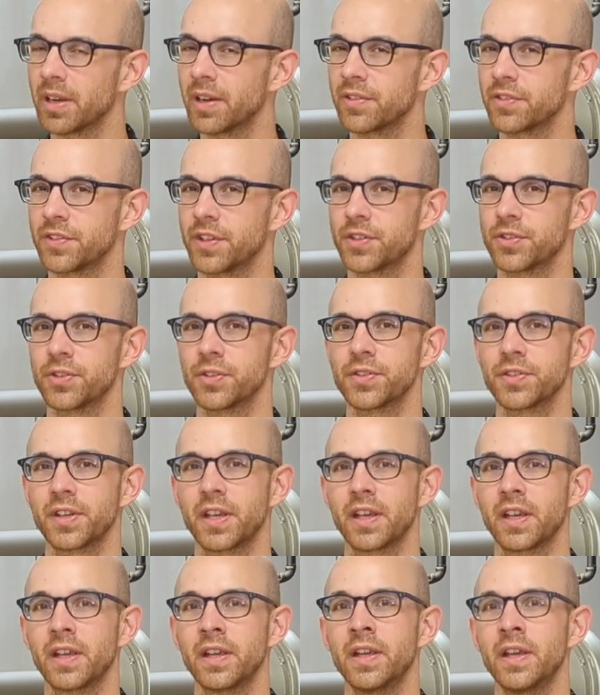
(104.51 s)
of
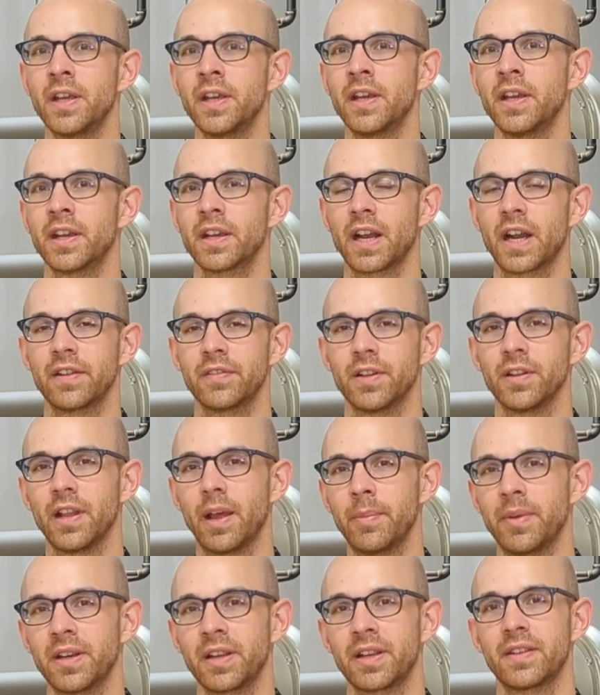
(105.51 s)
citrusy, kind of a
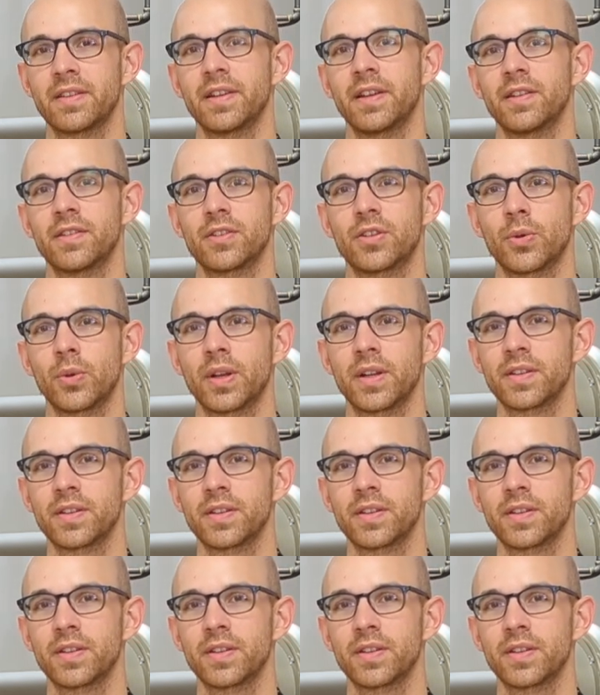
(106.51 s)
lemony tint to it.